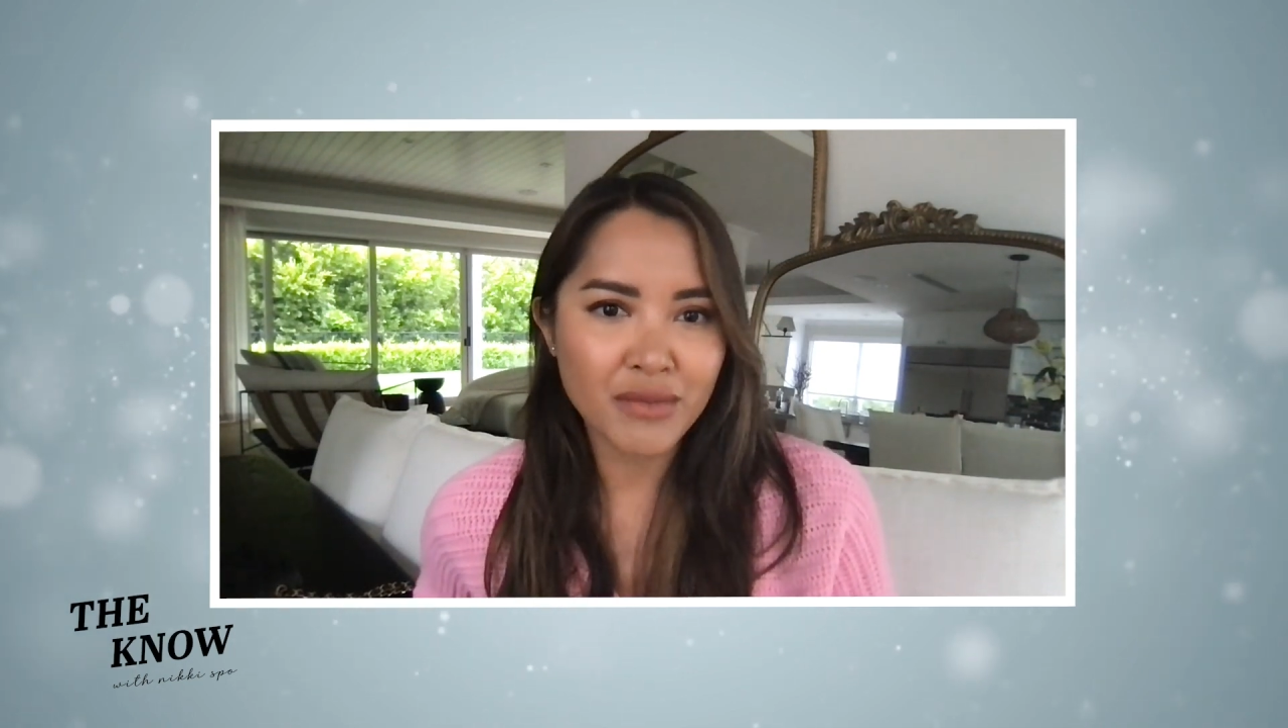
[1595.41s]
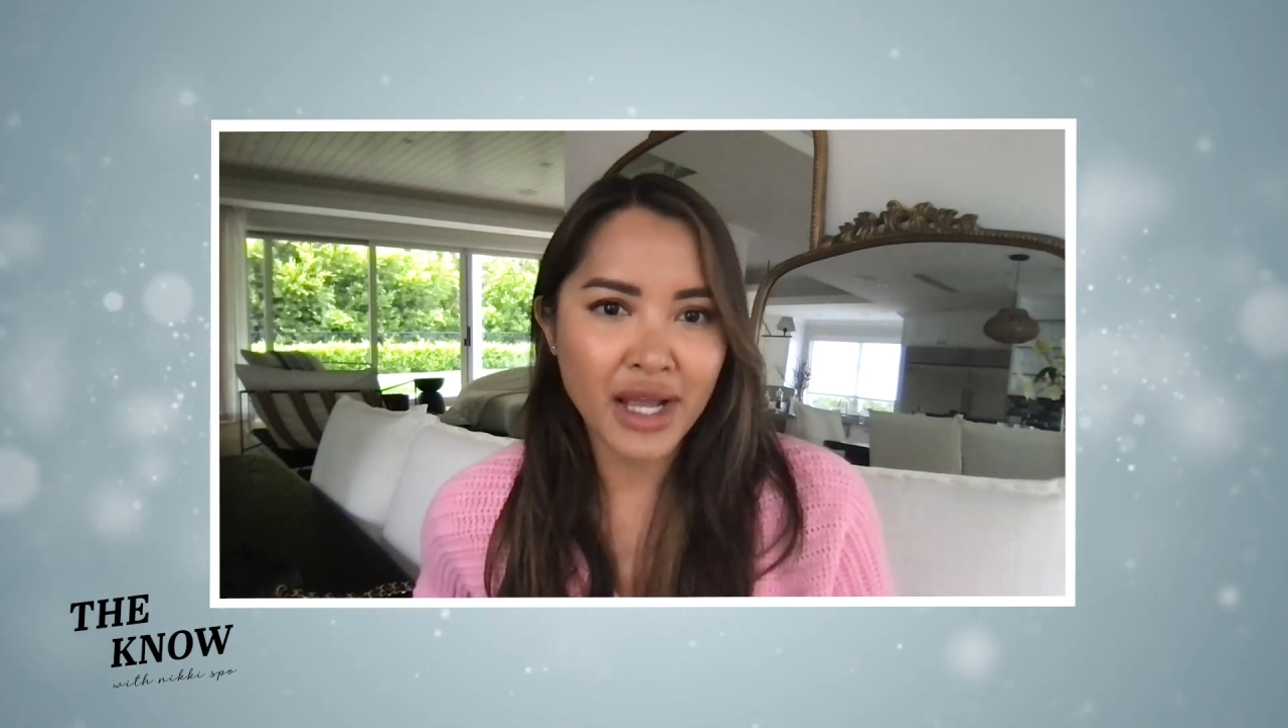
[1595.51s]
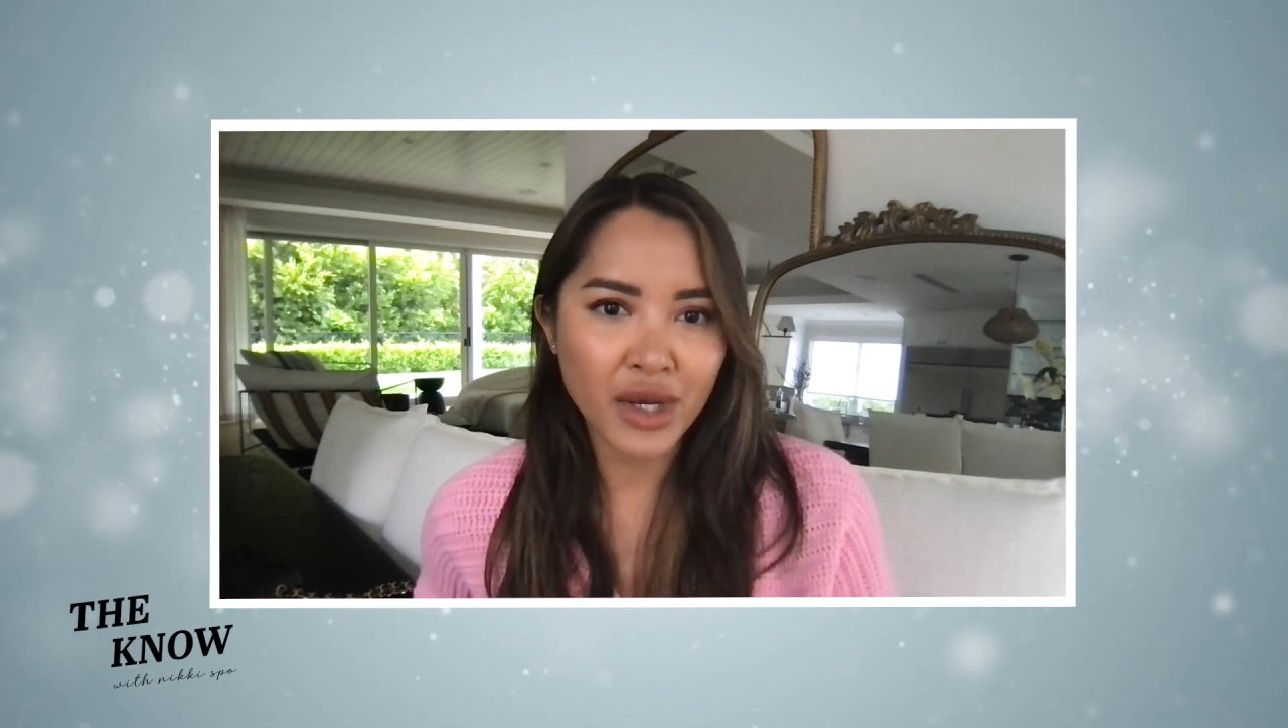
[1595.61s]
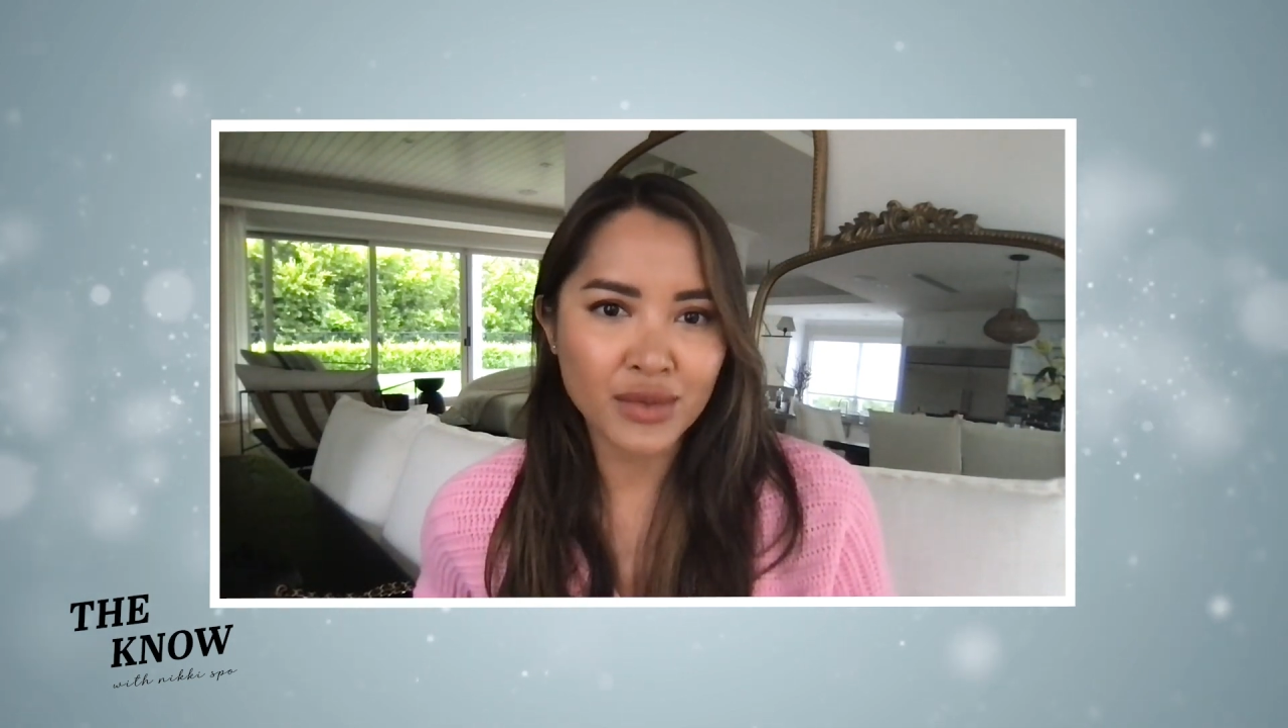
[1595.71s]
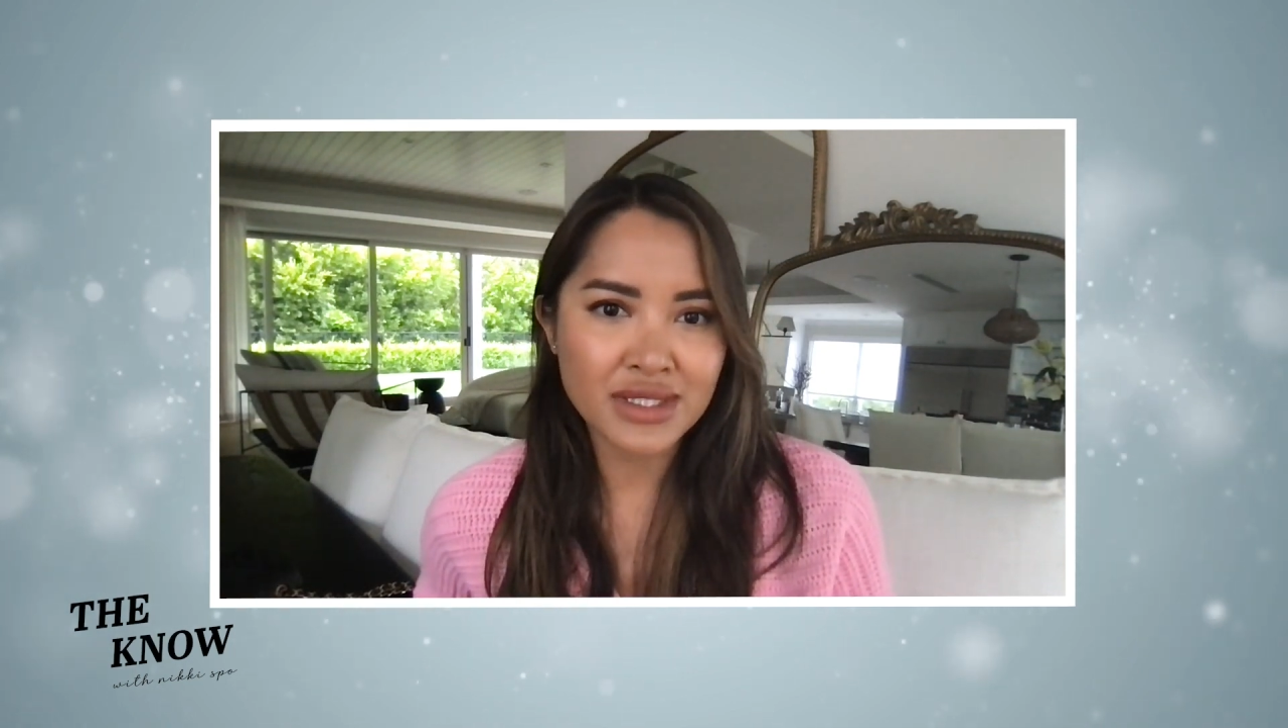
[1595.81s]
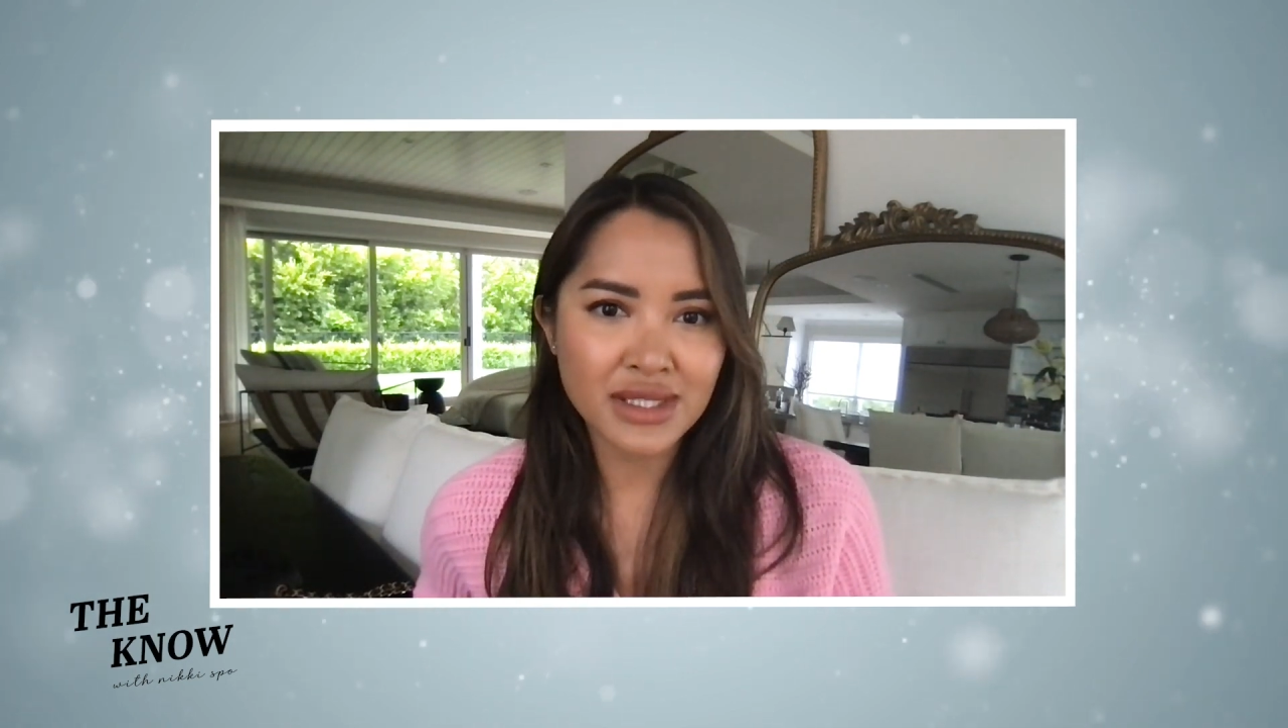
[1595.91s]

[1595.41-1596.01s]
in my own